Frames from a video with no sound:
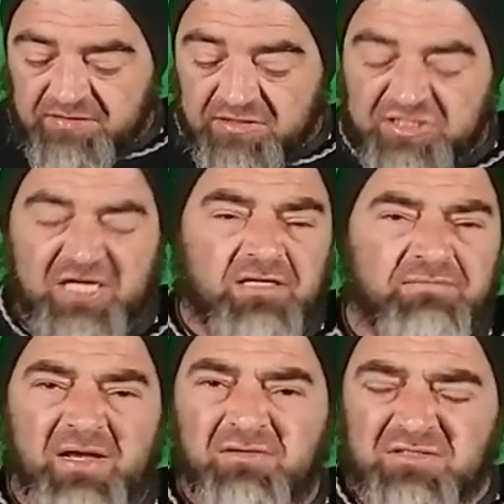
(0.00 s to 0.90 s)
The
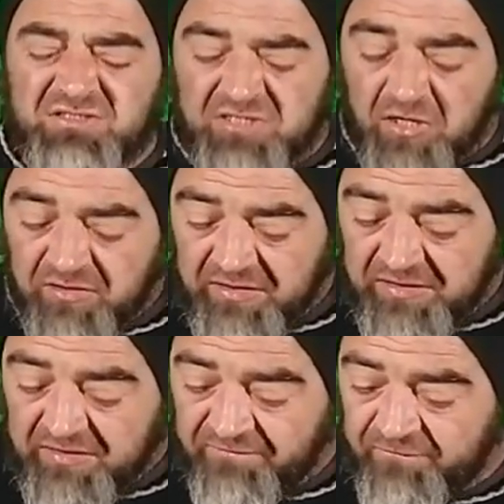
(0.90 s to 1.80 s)
Jackalman looks totally
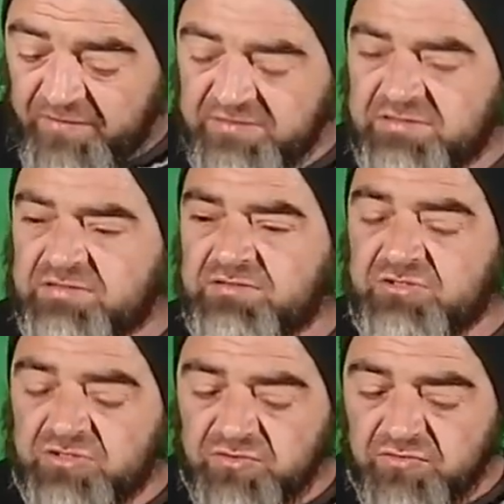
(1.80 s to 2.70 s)
different
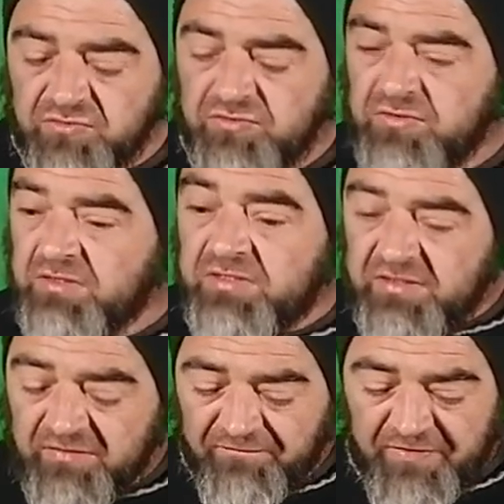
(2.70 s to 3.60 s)
to
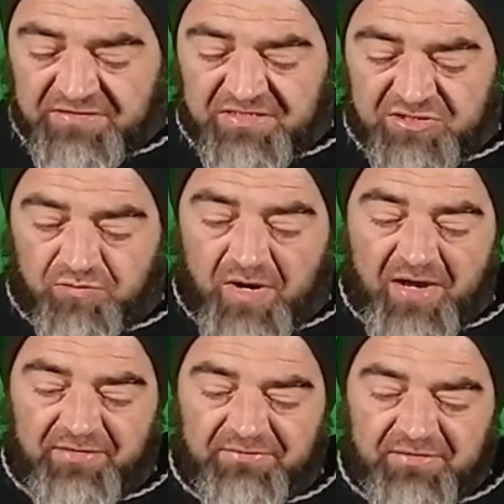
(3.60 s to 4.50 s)
the vintage
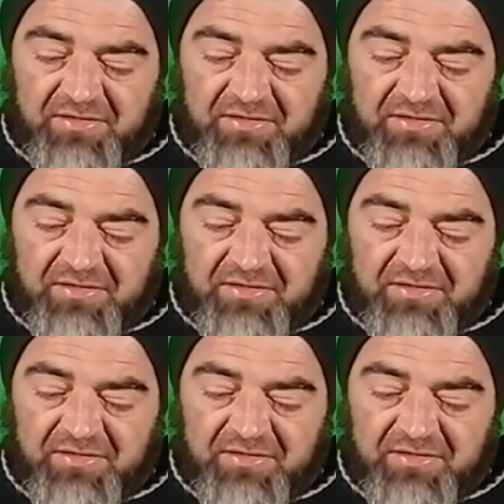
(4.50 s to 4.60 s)
one.